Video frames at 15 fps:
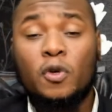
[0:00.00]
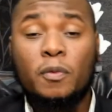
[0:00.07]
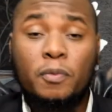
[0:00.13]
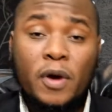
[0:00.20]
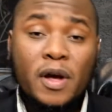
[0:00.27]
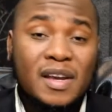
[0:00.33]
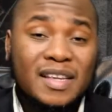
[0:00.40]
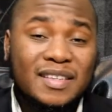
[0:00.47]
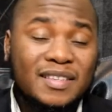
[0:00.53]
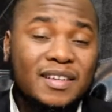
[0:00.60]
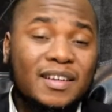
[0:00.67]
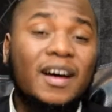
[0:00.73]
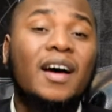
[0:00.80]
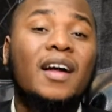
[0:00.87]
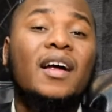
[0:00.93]
So praying
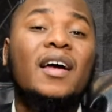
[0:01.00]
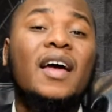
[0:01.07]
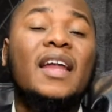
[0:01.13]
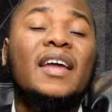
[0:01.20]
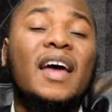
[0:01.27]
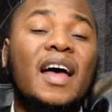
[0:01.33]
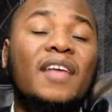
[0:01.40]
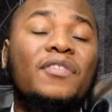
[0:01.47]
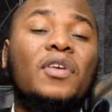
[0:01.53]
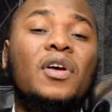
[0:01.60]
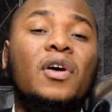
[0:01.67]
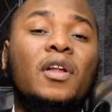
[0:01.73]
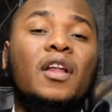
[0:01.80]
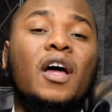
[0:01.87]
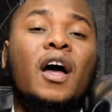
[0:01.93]
istikhara and
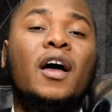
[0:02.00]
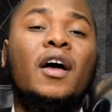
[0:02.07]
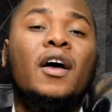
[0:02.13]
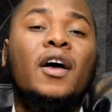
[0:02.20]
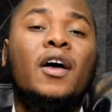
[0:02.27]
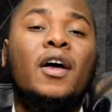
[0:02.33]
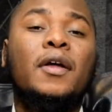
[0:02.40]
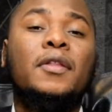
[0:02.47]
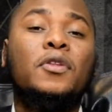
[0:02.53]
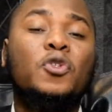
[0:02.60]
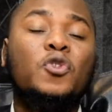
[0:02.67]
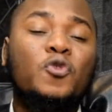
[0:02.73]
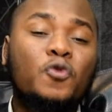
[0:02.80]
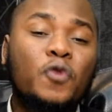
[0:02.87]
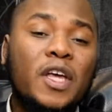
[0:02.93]
asking Allah
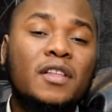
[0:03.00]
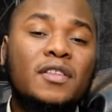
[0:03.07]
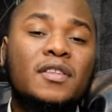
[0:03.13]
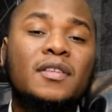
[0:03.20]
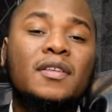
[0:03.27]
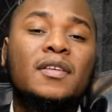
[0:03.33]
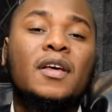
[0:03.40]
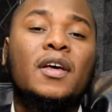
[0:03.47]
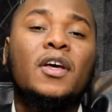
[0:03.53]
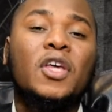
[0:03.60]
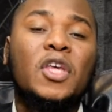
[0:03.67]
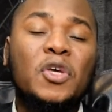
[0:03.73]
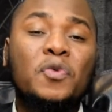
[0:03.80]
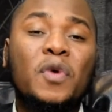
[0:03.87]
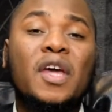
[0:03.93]
to treat
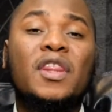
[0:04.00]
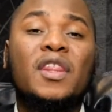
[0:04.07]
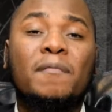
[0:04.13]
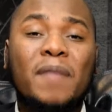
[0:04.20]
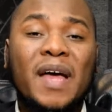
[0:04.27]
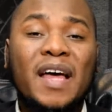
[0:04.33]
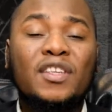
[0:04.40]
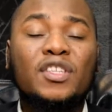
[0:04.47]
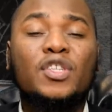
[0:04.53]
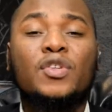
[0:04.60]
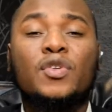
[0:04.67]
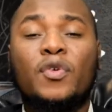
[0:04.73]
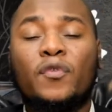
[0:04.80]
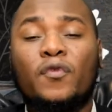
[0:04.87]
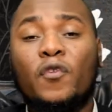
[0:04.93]
you in the
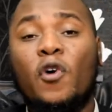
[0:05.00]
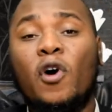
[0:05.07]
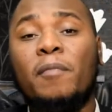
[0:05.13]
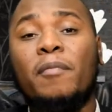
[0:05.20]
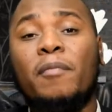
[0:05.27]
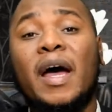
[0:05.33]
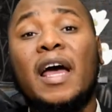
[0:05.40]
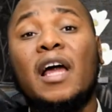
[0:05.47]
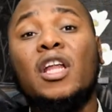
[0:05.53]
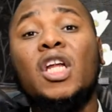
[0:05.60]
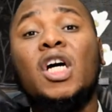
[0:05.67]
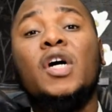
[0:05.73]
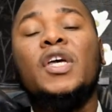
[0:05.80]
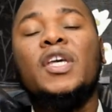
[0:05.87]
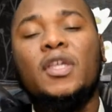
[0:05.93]
best form by
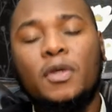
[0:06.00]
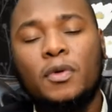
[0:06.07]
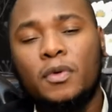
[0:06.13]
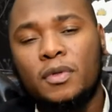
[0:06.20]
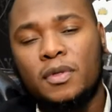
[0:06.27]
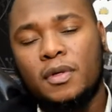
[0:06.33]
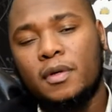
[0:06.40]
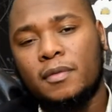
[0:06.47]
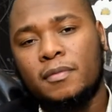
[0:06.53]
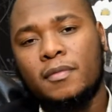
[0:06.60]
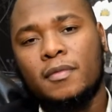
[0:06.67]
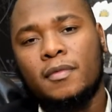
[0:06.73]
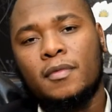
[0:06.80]
allowing you to